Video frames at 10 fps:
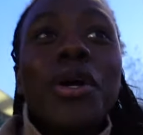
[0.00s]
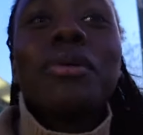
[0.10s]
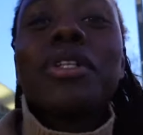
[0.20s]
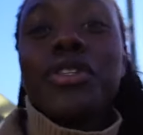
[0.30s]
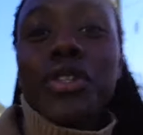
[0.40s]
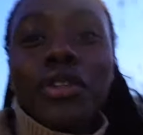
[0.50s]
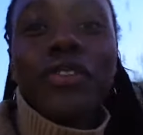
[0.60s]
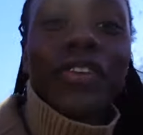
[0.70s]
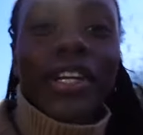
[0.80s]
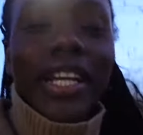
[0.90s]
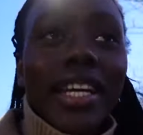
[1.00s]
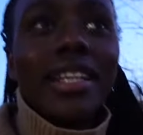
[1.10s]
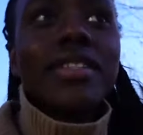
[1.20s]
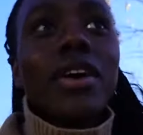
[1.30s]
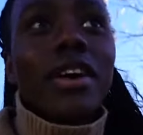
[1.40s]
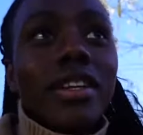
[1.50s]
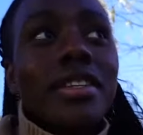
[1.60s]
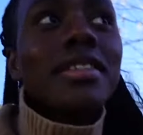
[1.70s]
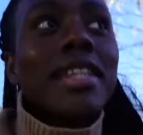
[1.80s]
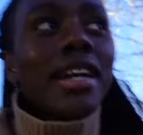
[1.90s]
What's so funny is on a
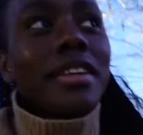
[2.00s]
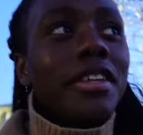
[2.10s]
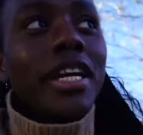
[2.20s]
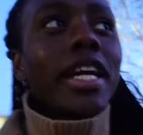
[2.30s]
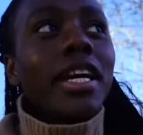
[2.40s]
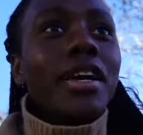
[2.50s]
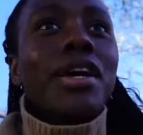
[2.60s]
Saturday